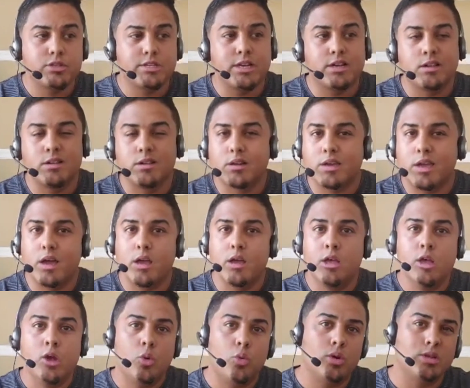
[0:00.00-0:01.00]
Take a look at
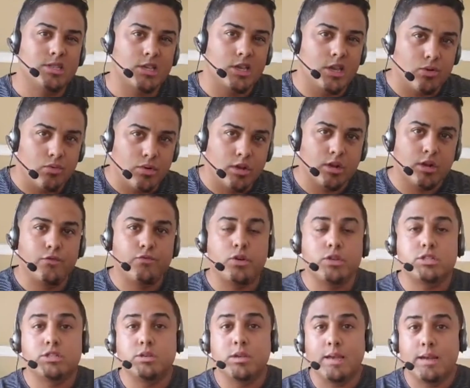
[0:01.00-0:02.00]
what to get rid of, what
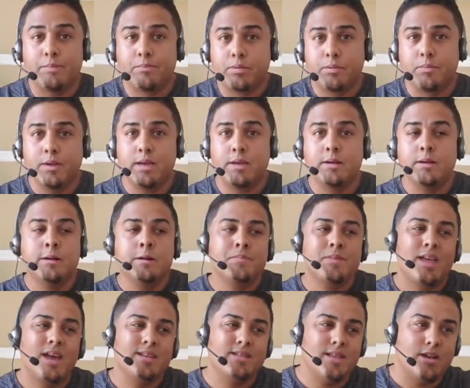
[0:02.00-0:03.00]
to implement,
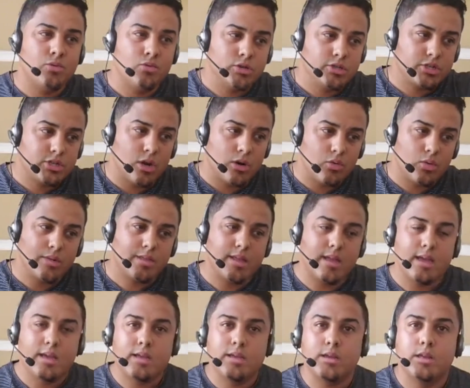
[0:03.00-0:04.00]
and then we'll start with
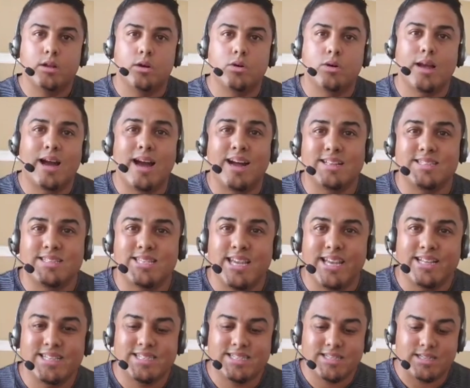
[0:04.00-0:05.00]
a
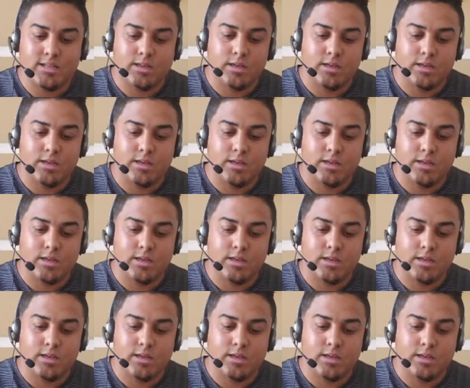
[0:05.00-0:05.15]
content